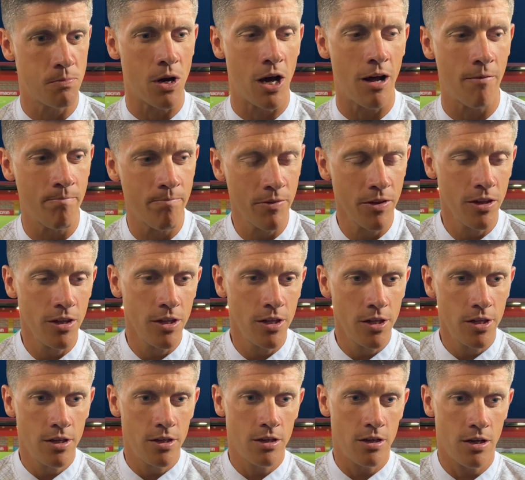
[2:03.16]
but
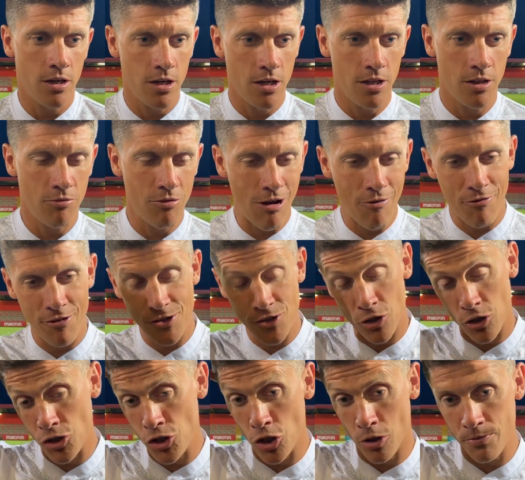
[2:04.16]
uh, the referee's
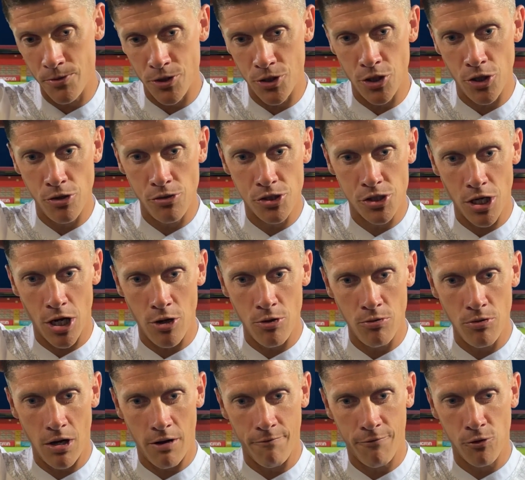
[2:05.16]
got a job to do. So
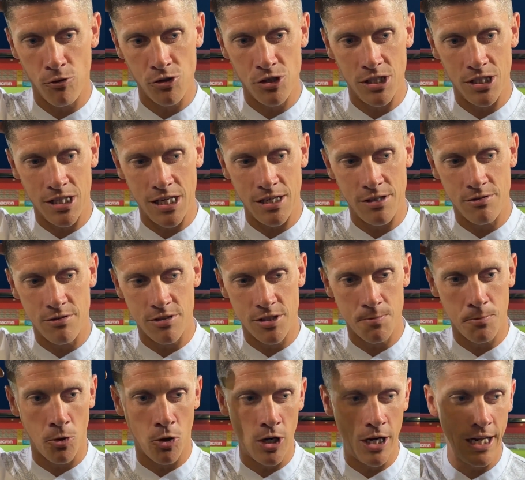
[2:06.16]
unfortunately, it did
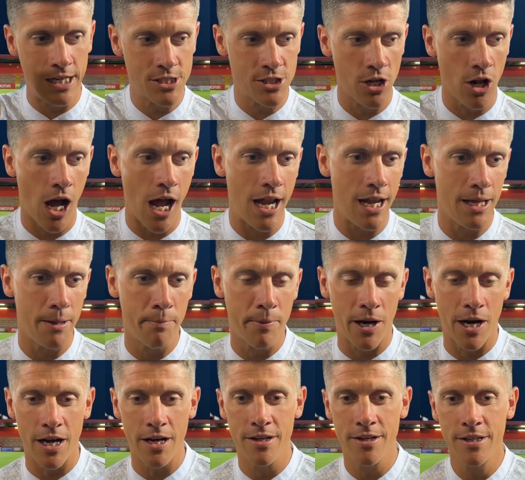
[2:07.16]
spoil it slightly,
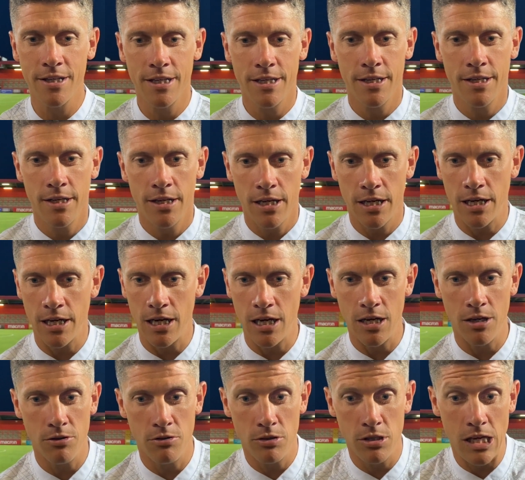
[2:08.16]
but.
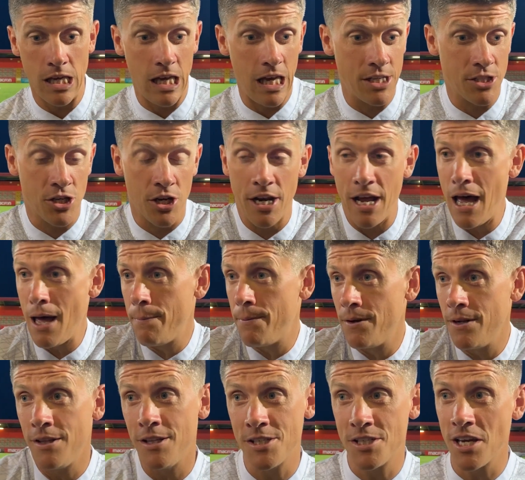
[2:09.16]
Uh, it's going to
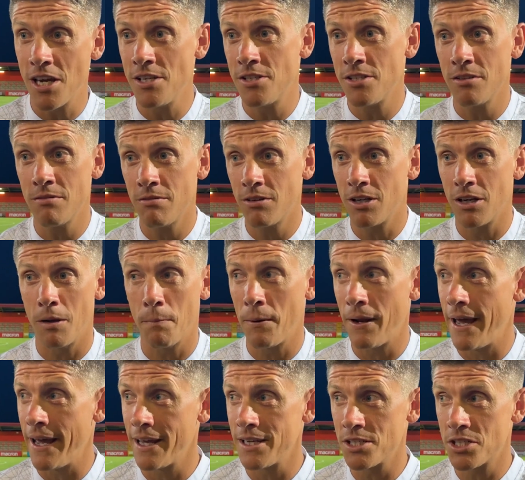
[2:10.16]
happen in the season. you going to
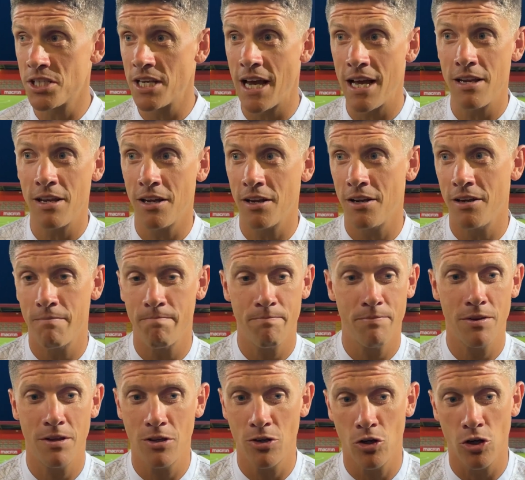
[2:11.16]
play against ten. You're going to
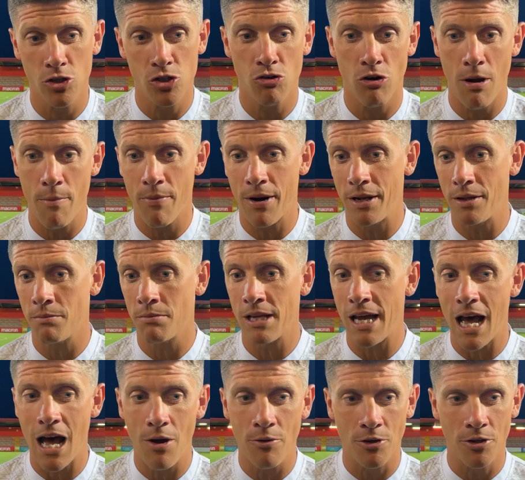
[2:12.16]
you've got to try and break them
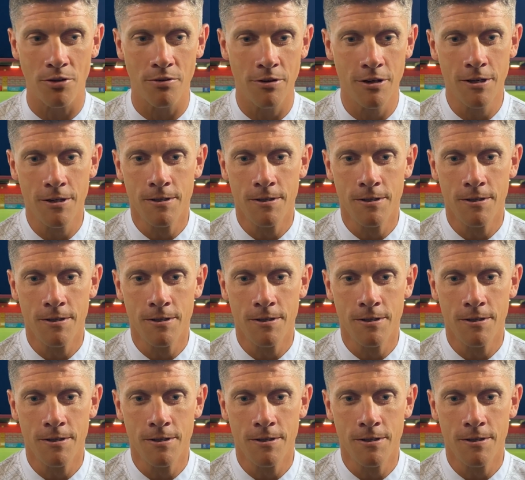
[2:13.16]
down, and